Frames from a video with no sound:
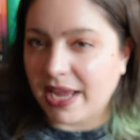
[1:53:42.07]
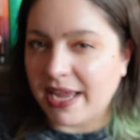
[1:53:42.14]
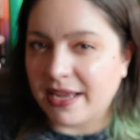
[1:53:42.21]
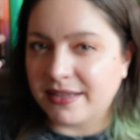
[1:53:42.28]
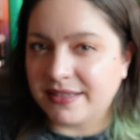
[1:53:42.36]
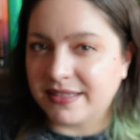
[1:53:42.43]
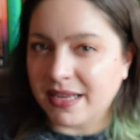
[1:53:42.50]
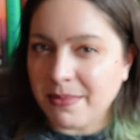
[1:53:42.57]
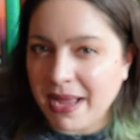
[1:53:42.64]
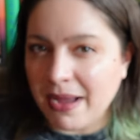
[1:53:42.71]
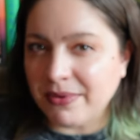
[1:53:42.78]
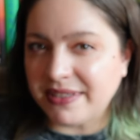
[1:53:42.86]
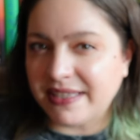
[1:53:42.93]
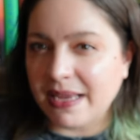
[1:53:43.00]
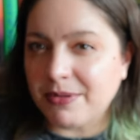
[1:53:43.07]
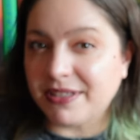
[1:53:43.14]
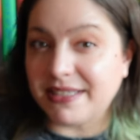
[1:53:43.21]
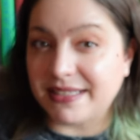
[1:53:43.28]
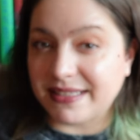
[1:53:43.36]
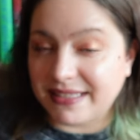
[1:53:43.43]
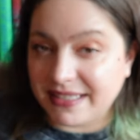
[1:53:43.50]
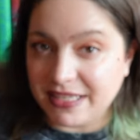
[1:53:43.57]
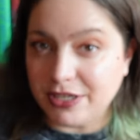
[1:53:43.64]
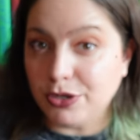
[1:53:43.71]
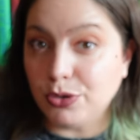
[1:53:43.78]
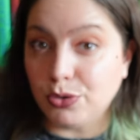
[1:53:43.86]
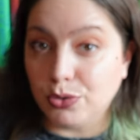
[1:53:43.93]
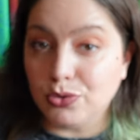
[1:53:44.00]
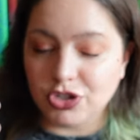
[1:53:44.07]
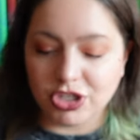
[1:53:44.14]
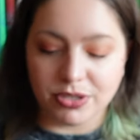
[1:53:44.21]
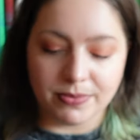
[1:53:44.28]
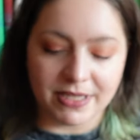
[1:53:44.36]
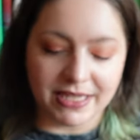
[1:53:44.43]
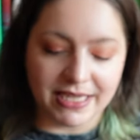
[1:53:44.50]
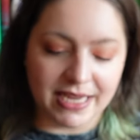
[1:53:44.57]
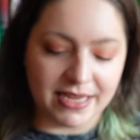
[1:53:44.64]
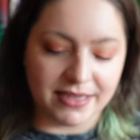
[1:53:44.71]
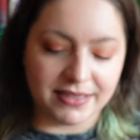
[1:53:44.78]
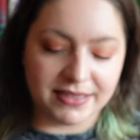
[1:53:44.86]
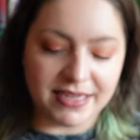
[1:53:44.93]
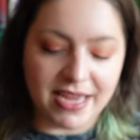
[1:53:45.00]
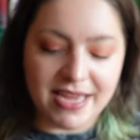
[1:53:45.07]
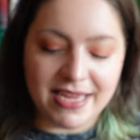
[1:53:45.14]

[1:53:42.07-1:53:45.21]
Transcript: and somehow is able to see who she really is.